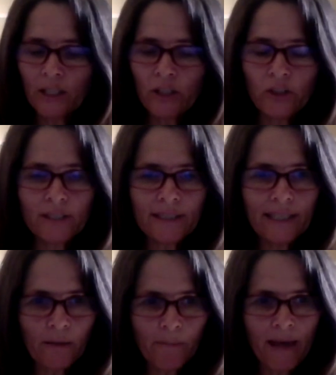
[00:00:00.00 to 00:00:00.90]
You just
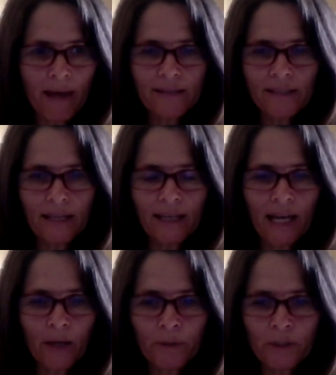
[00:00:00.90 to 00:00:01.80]
need a maths and a
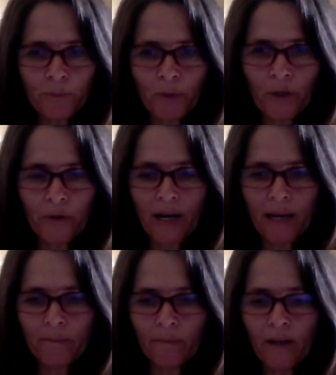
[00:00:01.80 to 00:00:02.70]
language
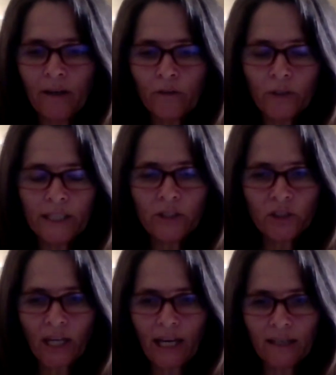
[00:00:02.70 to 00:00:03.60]
program for each
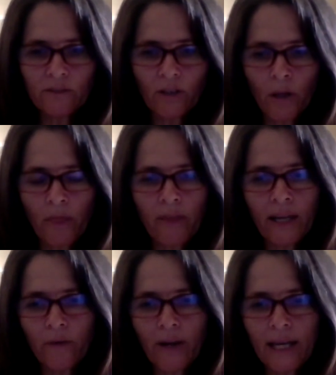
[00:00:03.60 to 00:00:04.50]
child on their
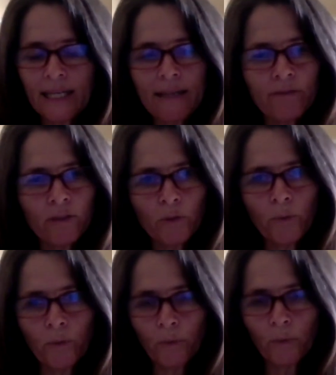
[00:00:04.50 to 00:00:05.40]
grade level
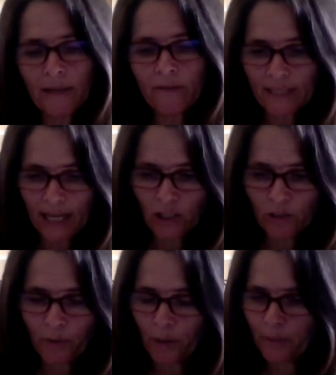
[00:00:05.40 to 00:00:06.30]
or whatever's age
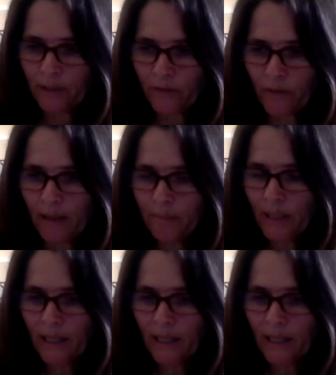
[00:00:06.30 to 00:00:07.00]
appropriate for them.